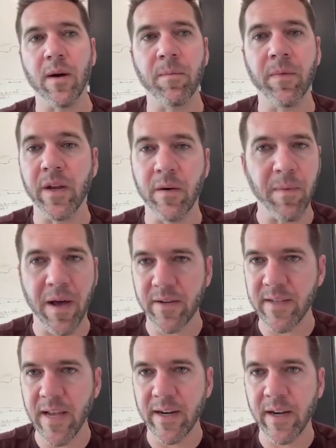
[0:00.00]
in about a
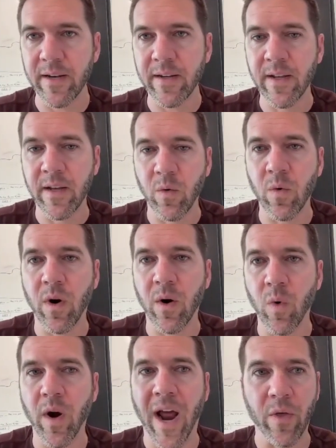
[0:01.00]
second
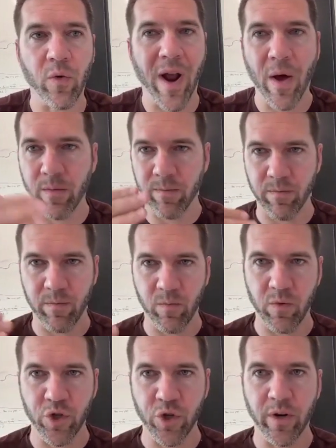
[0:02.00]
how the route
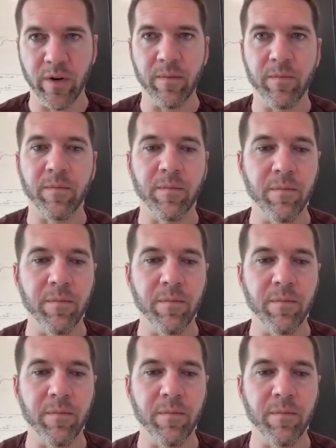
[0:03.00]
should,